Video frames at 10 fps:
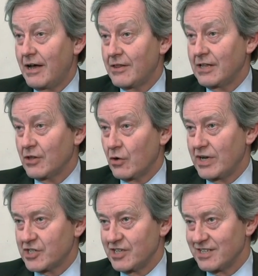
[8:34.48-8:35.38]
think the
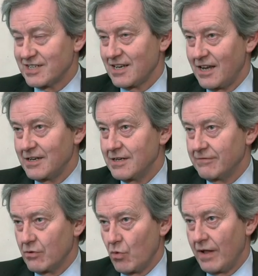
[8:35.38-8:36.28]
question is a slightly
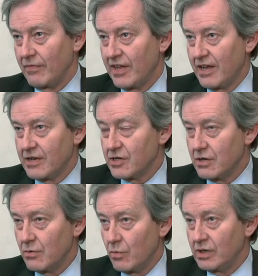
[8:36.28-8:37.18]
different one.
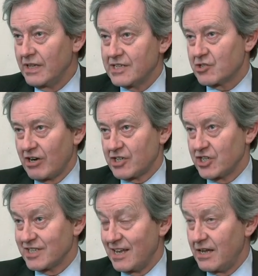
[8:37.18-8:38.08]
Will these
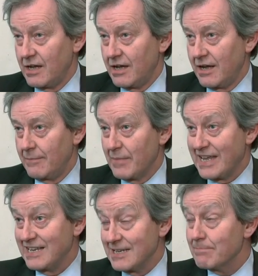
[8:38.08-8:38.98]
structures
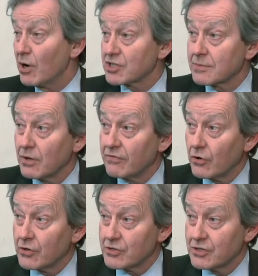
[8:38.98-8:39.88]
make it impossible
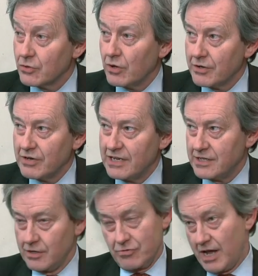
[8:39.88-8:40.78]
for you to do what you need
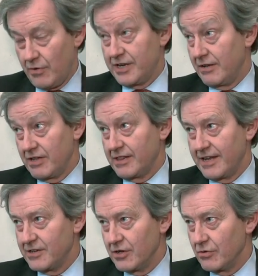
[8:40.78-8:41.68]
to do? No, I don't think
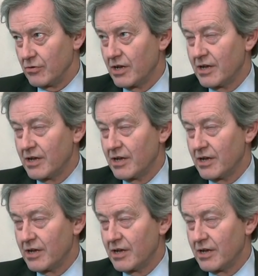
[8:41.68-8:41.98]
they do.